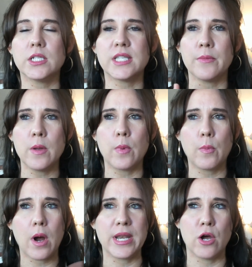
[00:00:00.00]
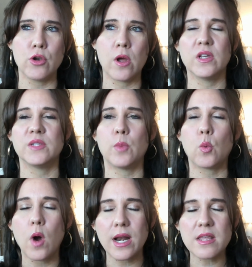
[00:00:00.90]
some people probably don't know this,
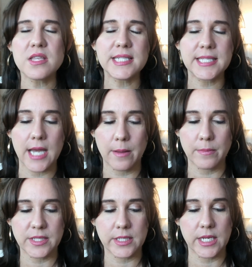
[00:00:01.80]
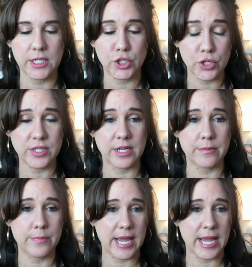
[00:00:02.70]
but one of the steps is using